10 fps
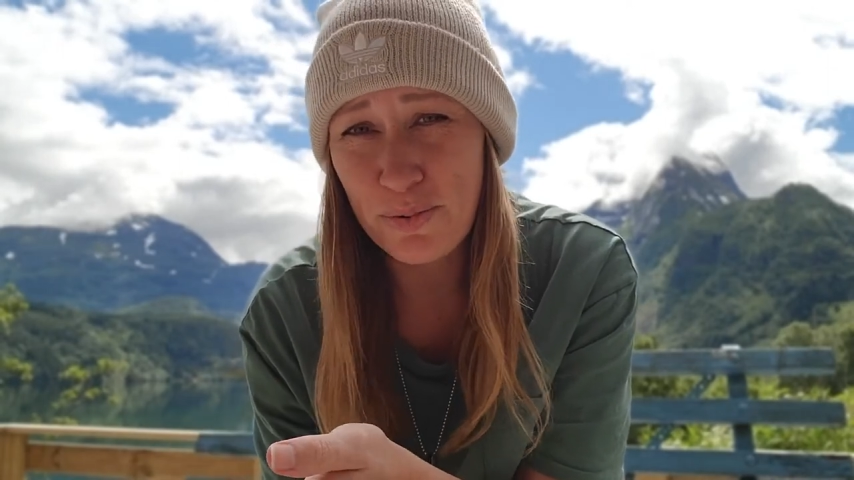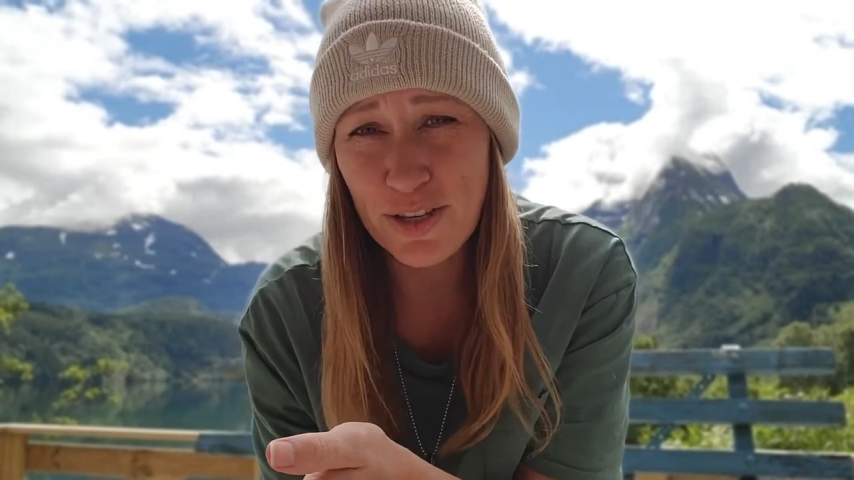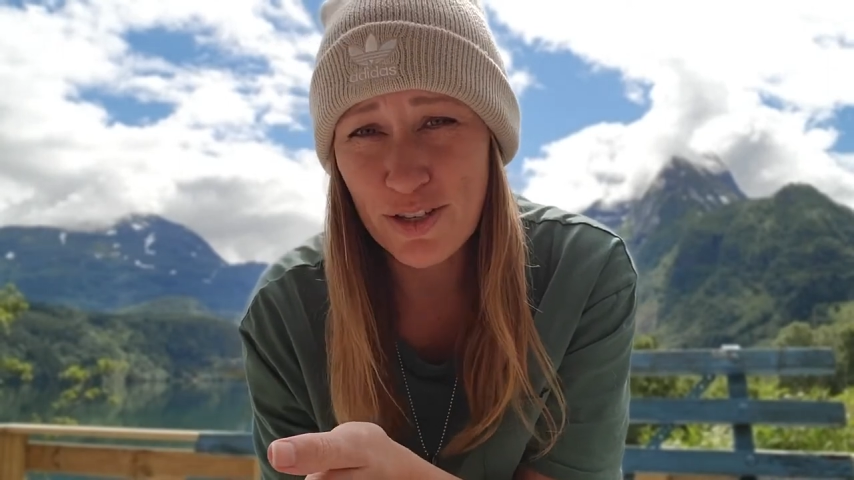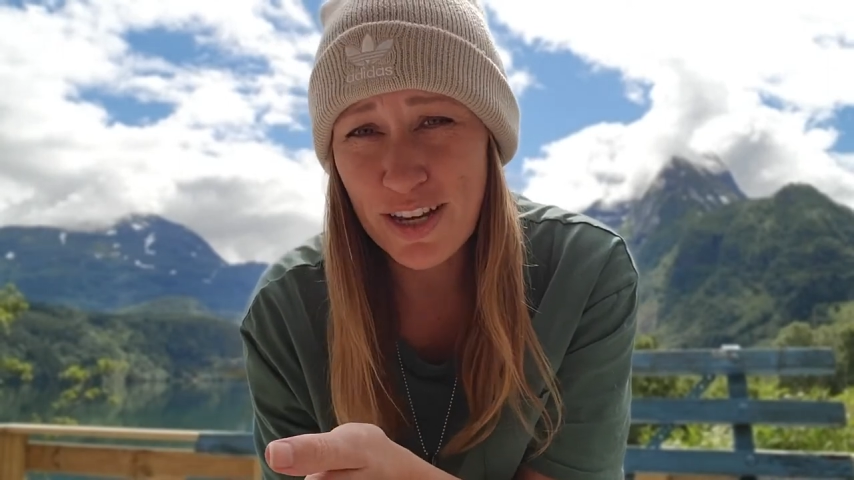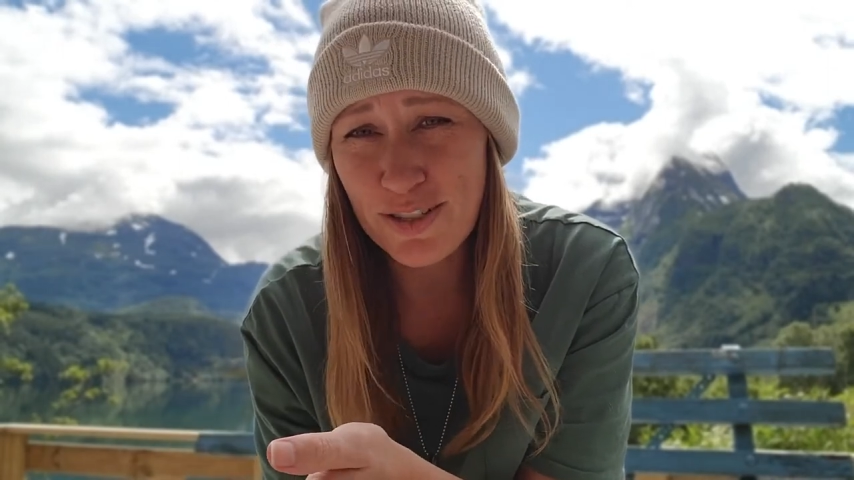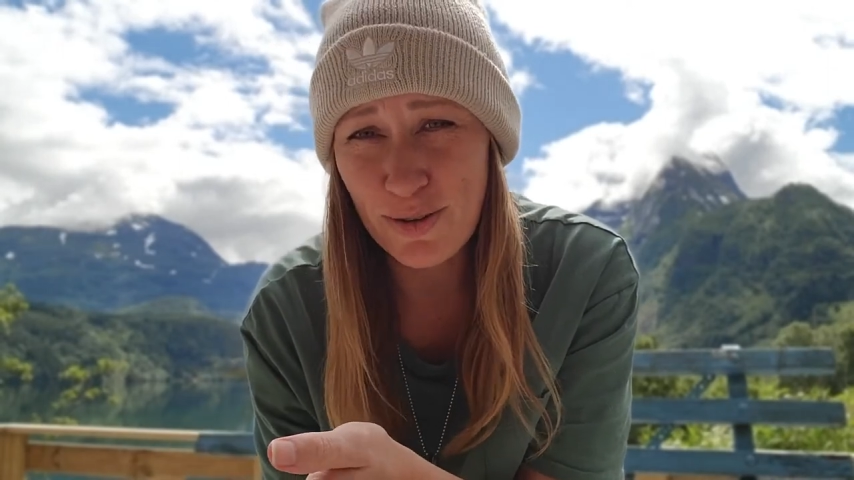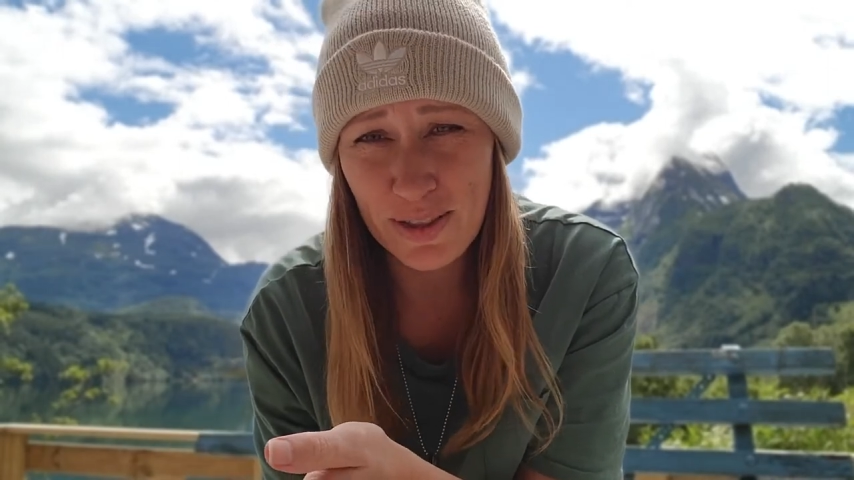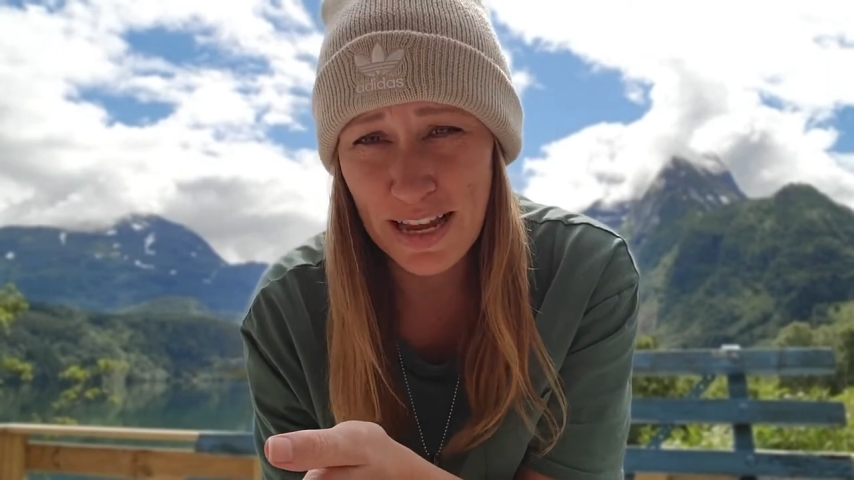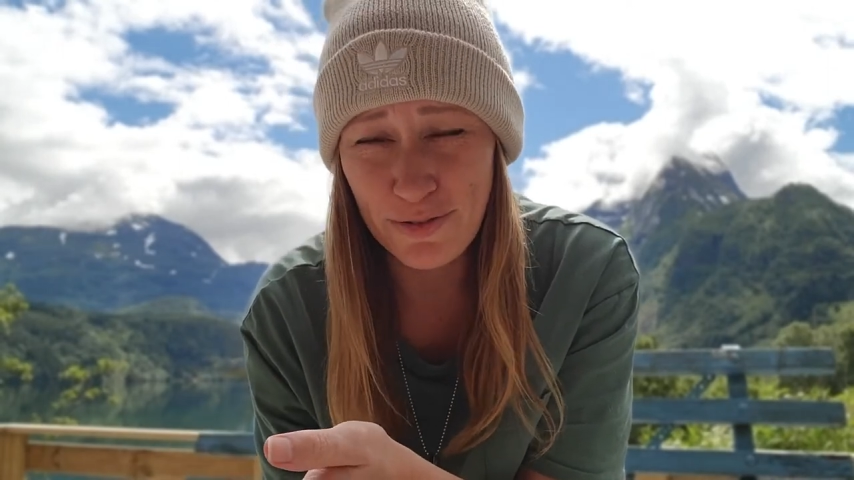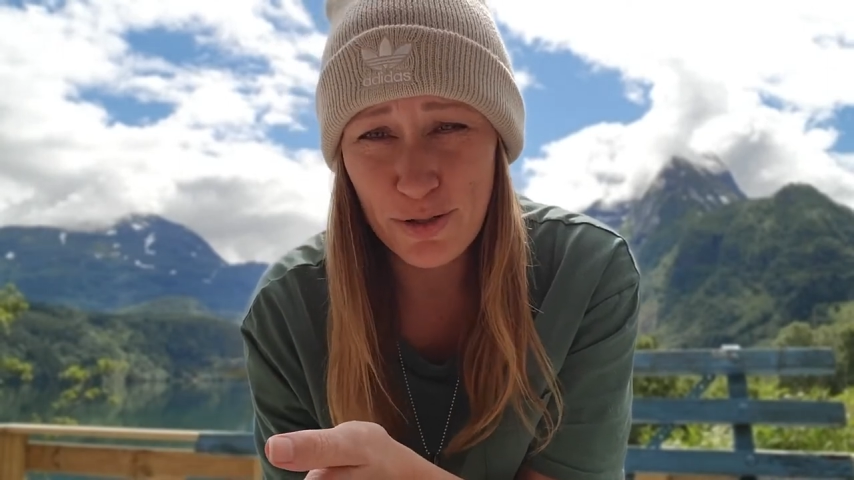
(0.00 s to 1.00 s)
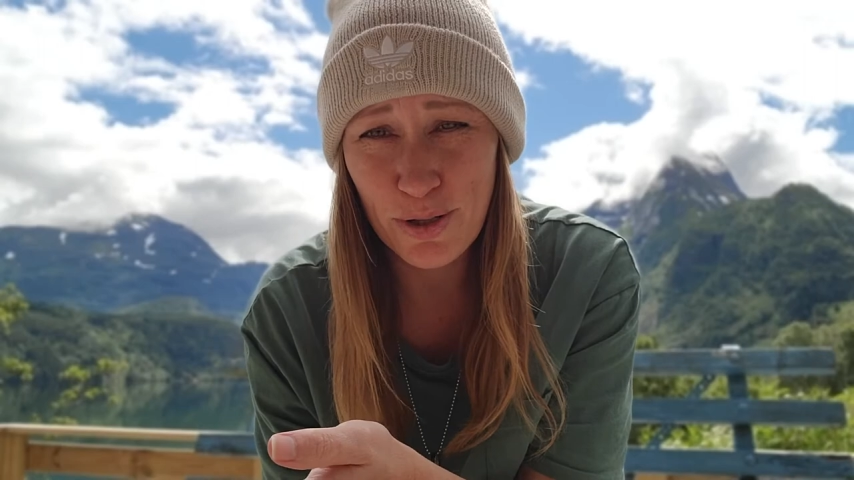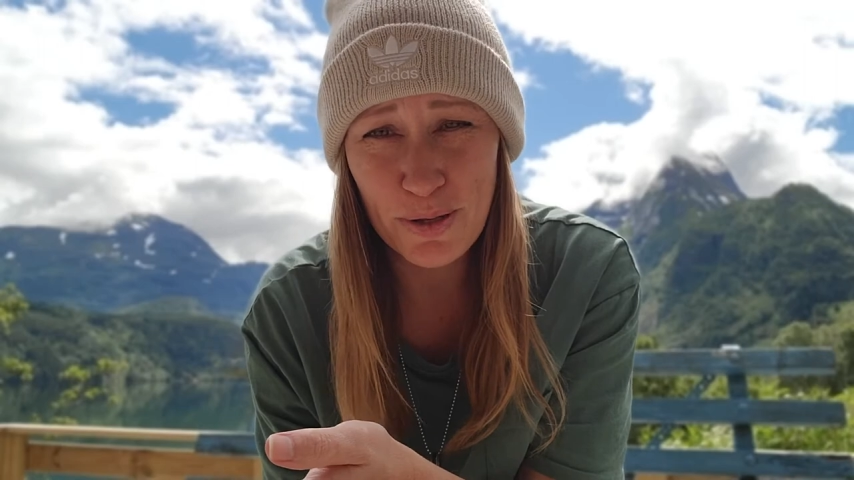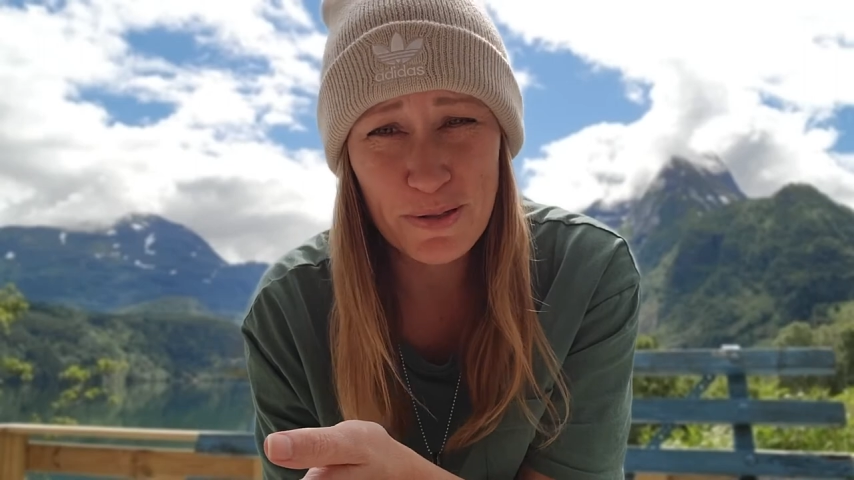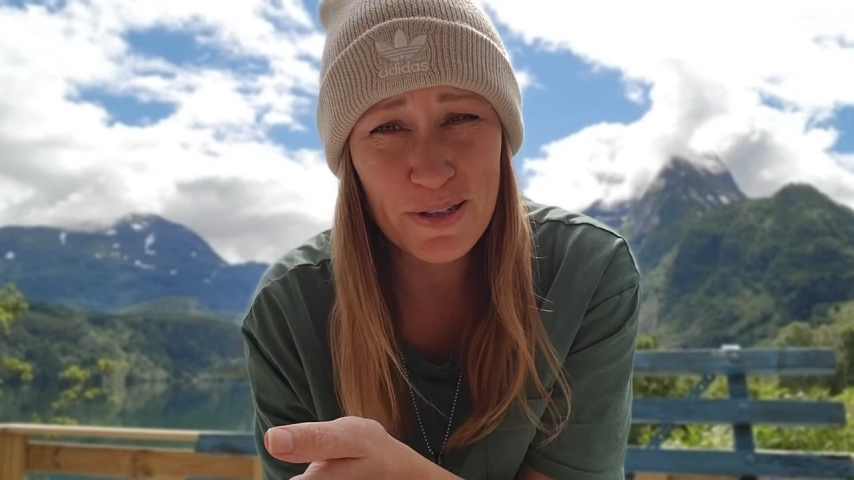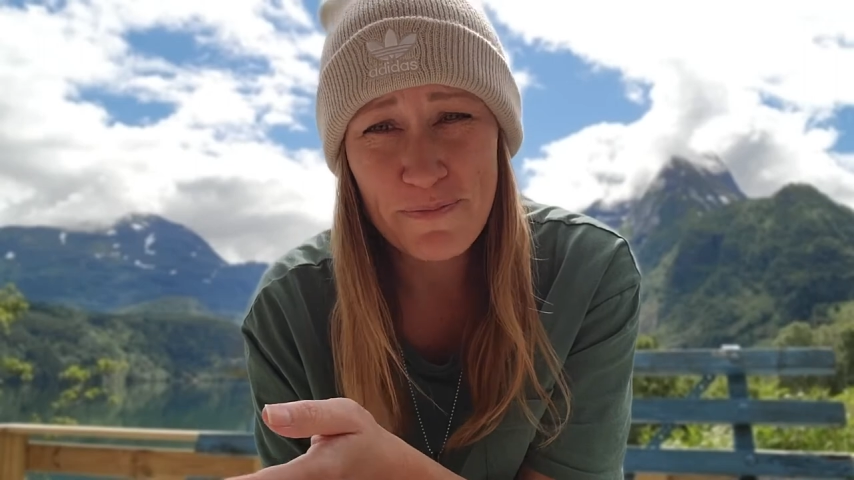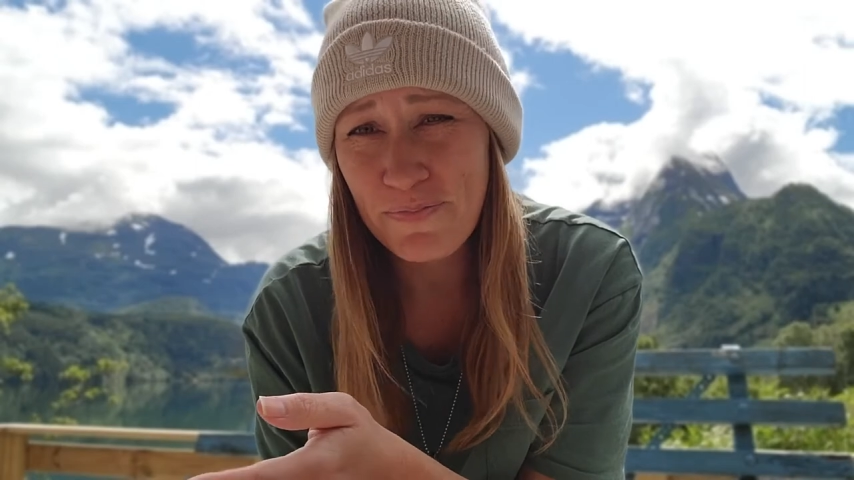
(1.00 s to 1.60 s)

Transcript: PJs or lounge clothes